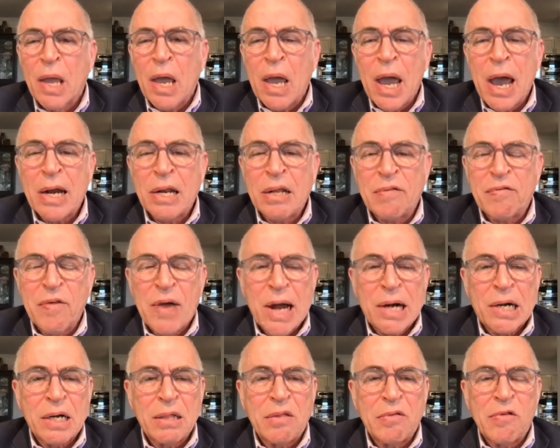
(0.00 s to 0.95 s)
And in
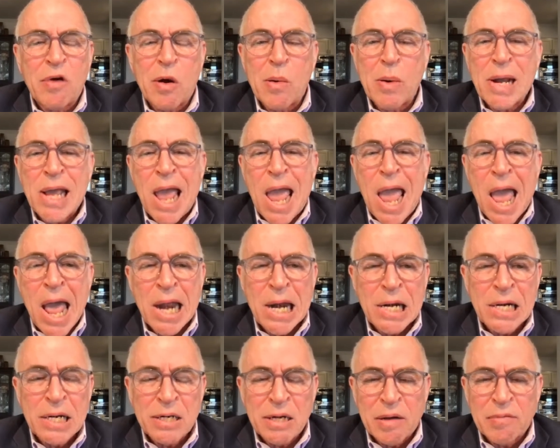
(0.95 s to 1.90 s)
fact, at the very
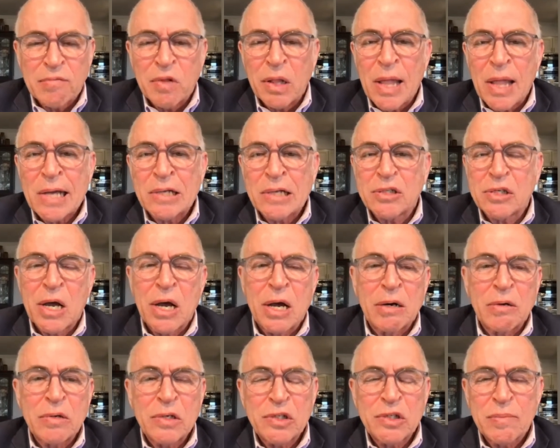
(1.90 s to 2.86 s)
end of the last
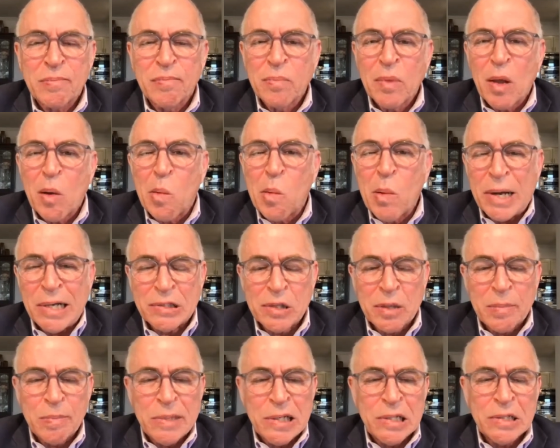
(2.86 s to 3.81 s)
Congress, Ways
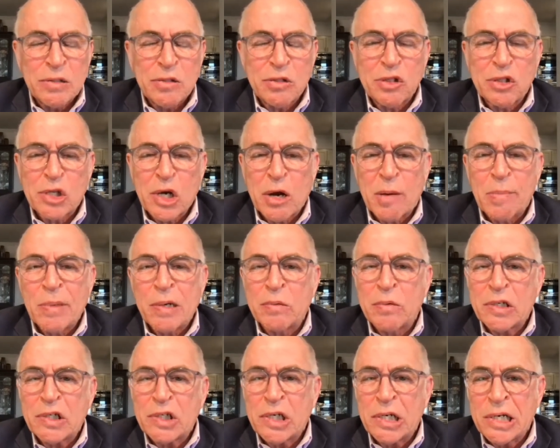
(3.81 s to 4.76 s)
and Means Chairman
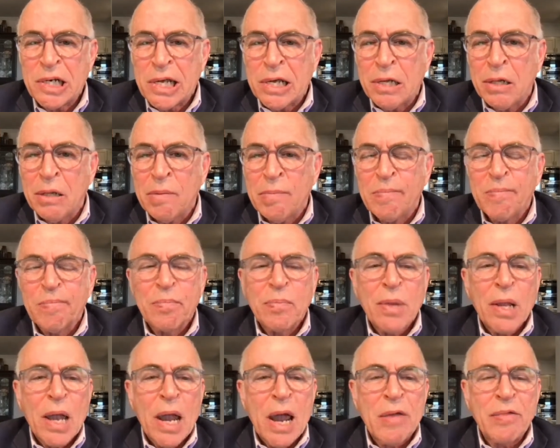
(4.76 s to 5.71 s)
Richie Neal
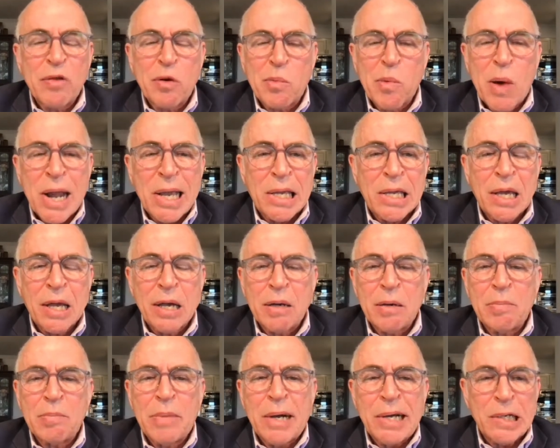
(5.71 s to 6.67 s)
and the
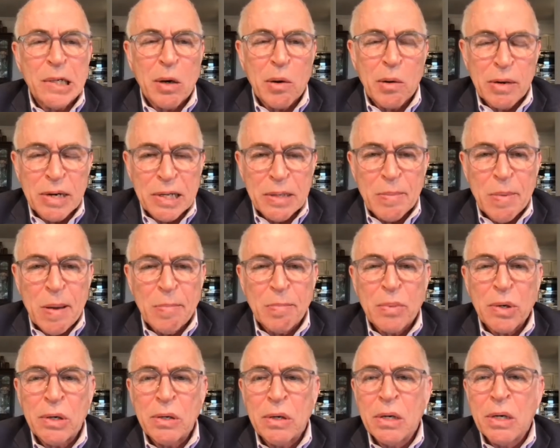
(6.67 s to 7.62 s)
ranking minority
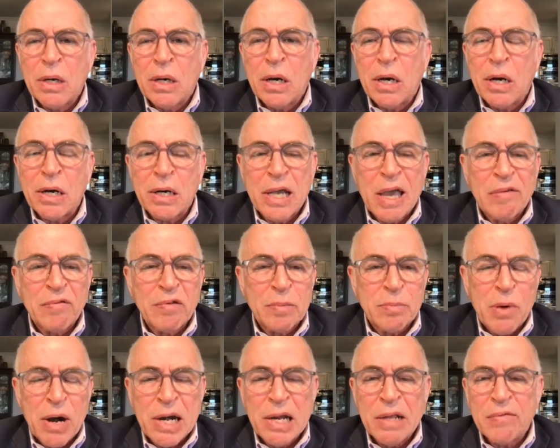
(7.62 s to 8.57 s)
member,
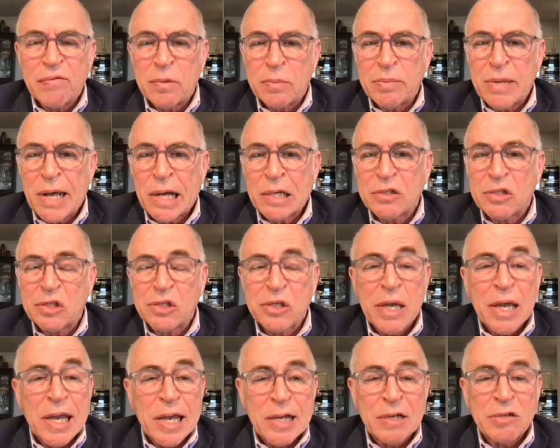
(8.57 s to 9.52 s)
Kevin Brady from Texas,
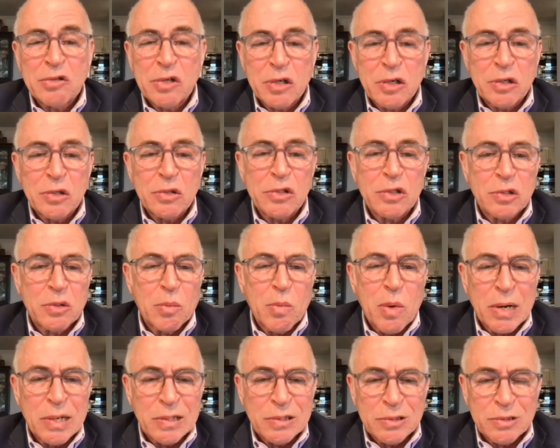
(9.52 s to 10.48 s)
introduced
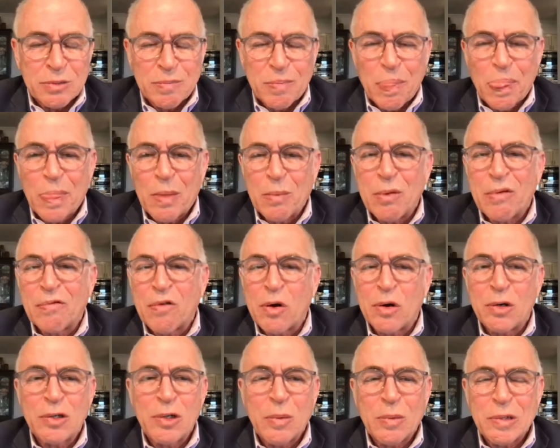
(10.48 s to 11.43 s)
what is
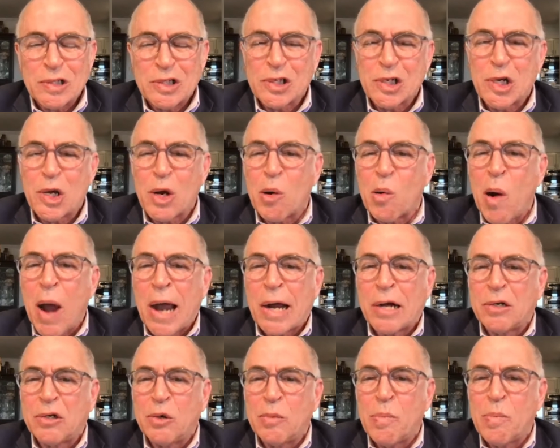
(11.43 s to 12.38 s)
referred to as Secure
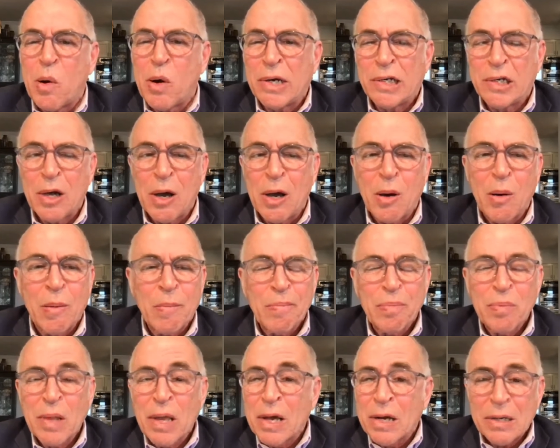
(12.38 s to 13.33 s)
Act
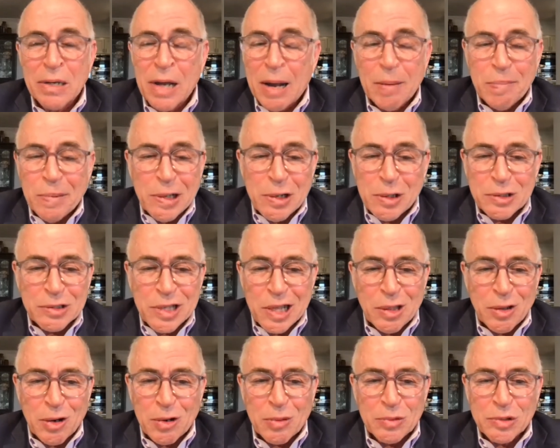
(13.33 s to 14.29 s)
2.0, not because they
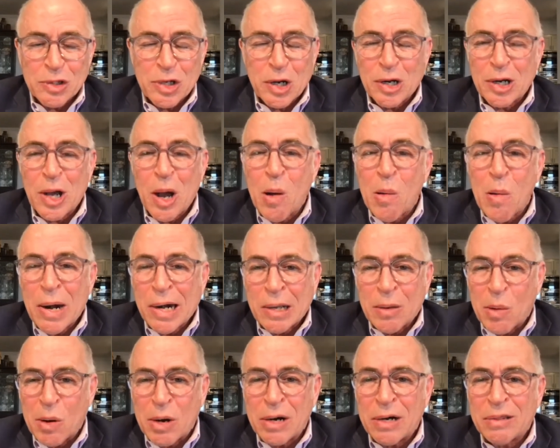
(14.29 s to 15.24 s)
thought it was going to go
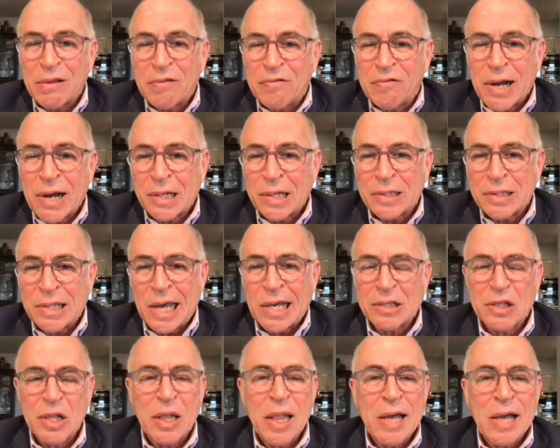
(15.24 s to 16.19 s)
anywhere in the final
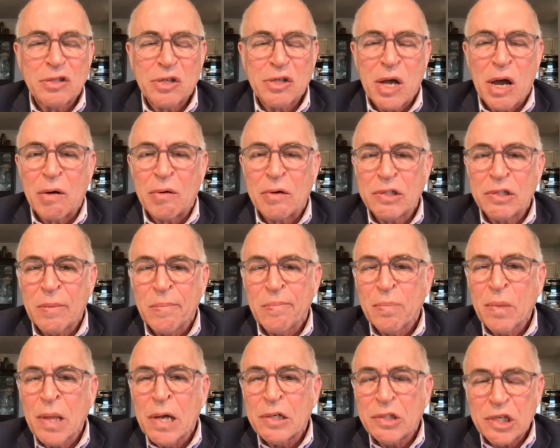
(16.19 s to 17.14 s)
days of the last
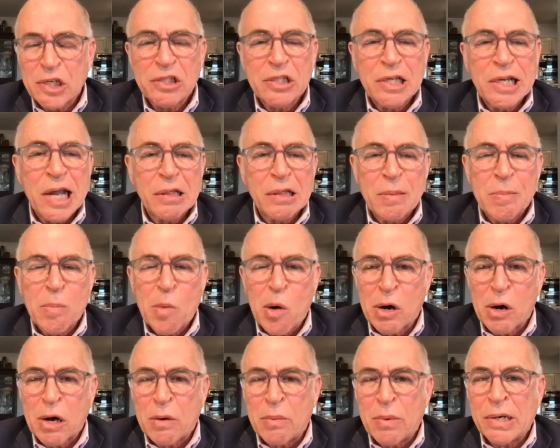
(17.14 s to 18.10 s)
Congress, just to get the
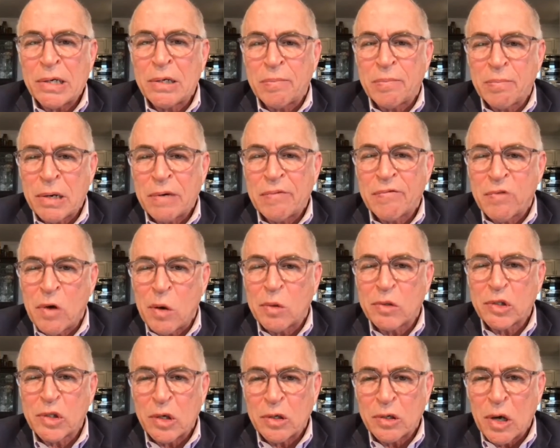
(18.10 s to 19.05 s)
marker in, to put
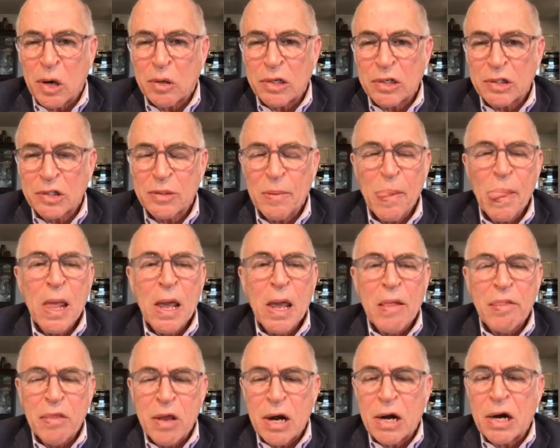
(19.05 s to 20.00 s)
folks on notice.
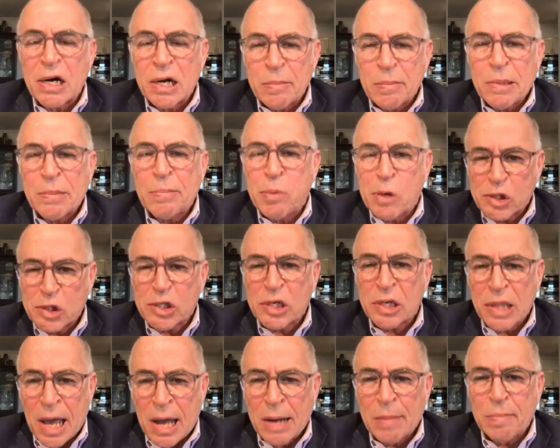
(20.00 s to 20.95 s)
They're going to be
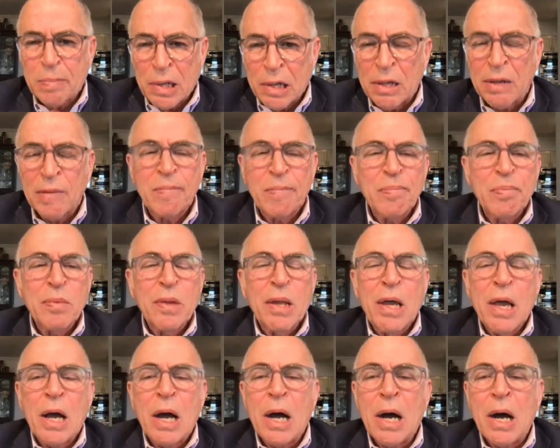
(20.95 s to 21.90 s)
pushing that bill.
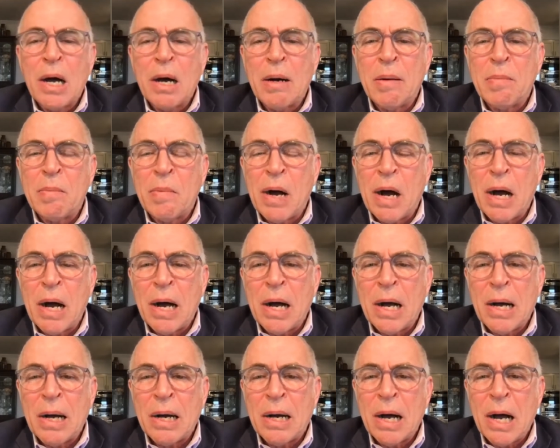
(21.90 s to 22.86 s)

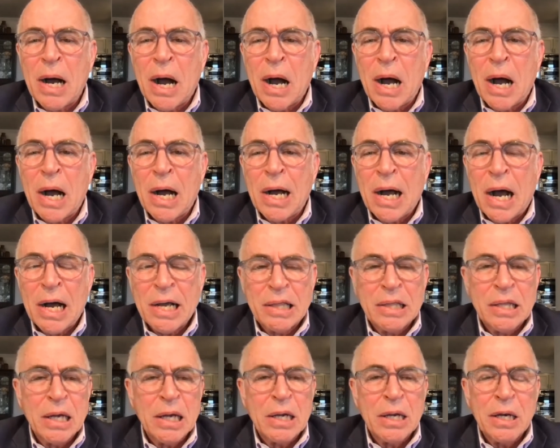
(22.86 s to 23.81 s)
I
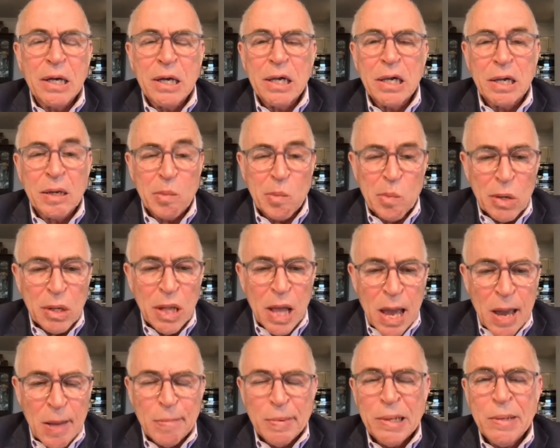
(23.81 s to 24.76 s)
think it will
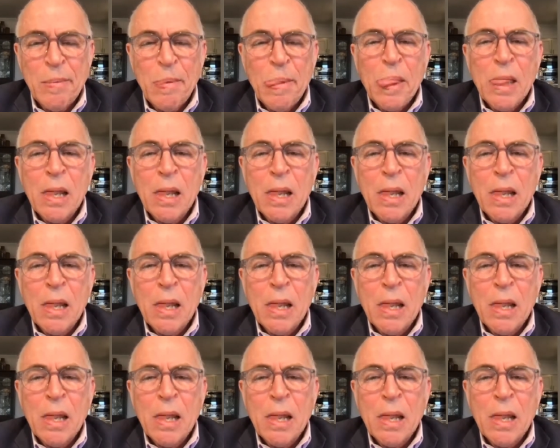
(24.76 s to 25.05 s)
happen.